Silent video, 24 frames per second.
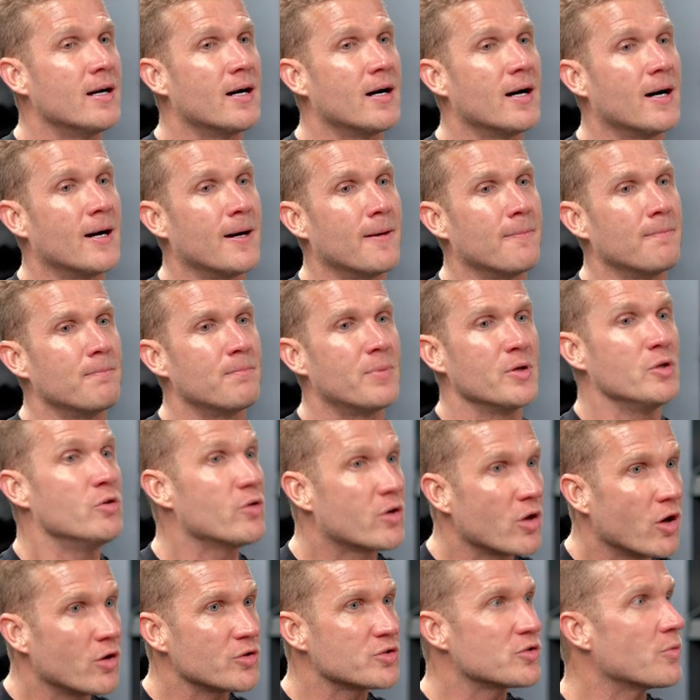Um, but you
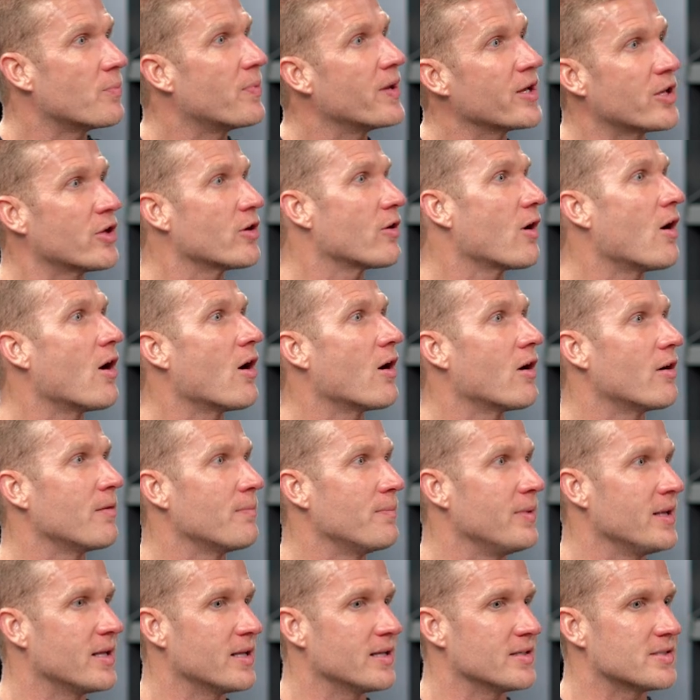can also pick your hard
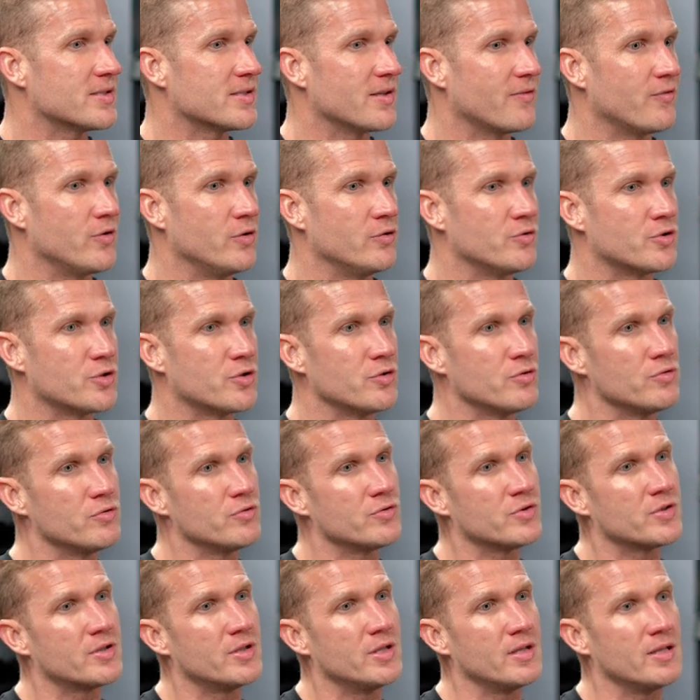because if you
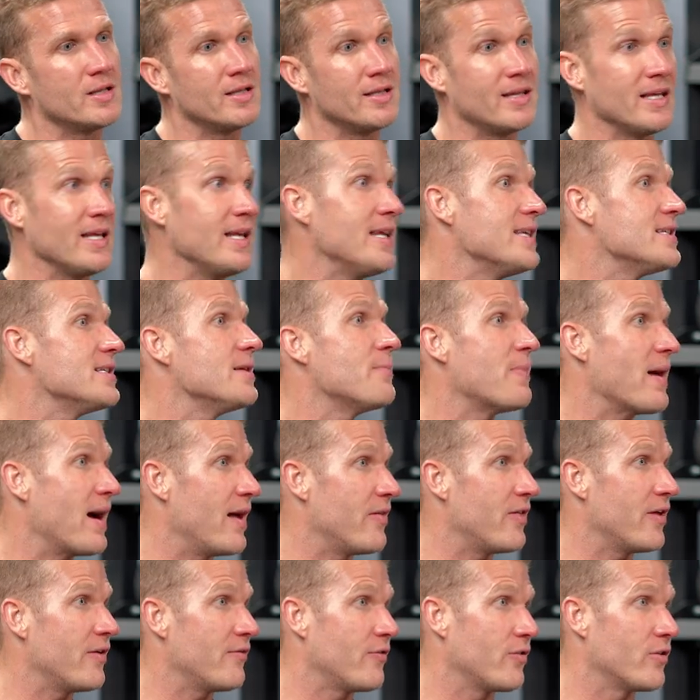choose the, the easy
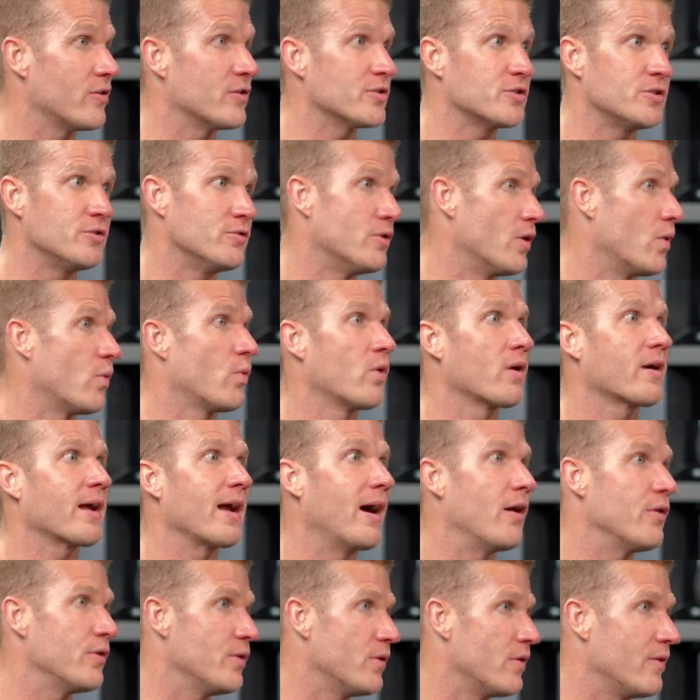path at first, you don't work
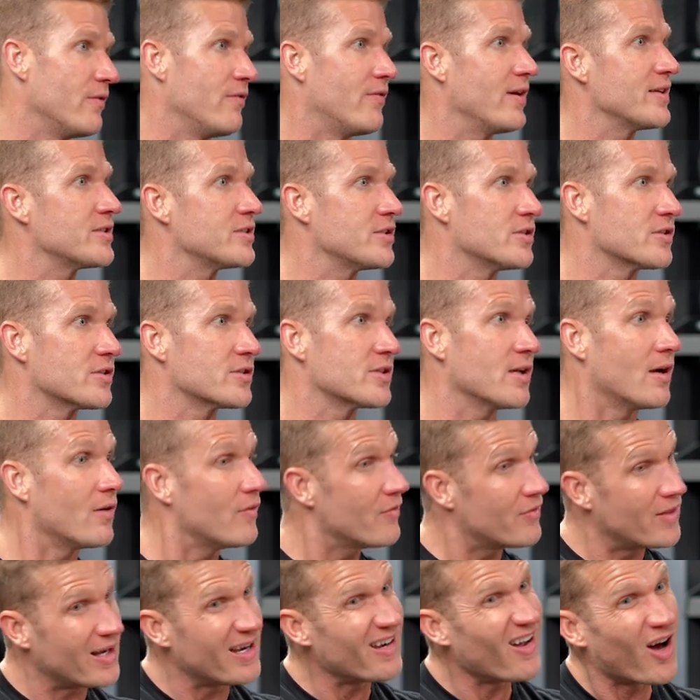out, you don't invest in
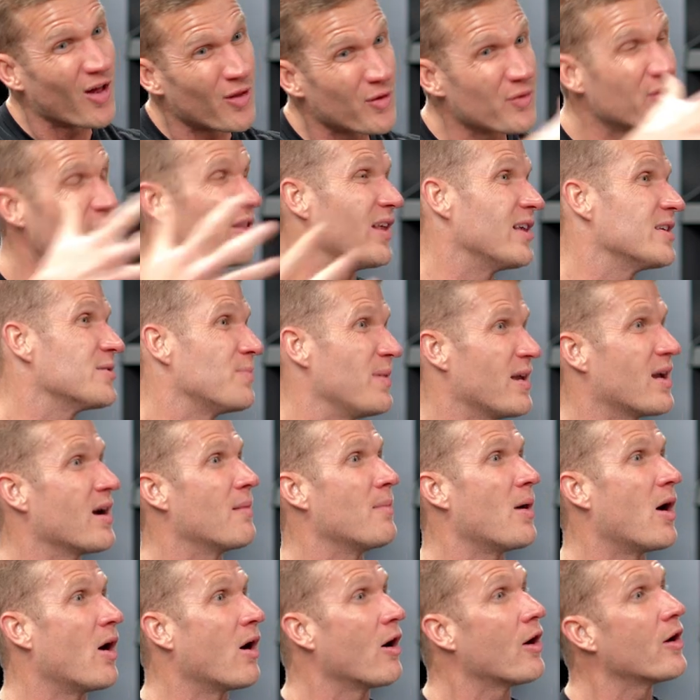yourself, then other things
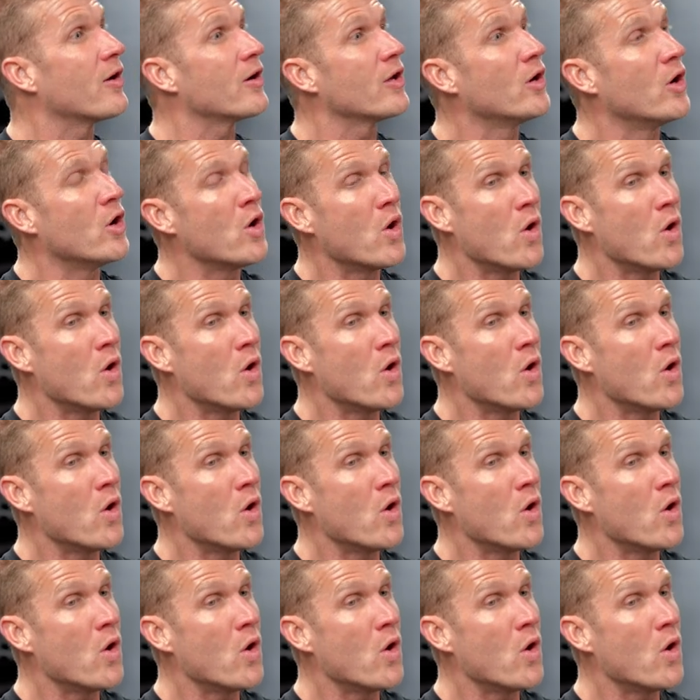become hard.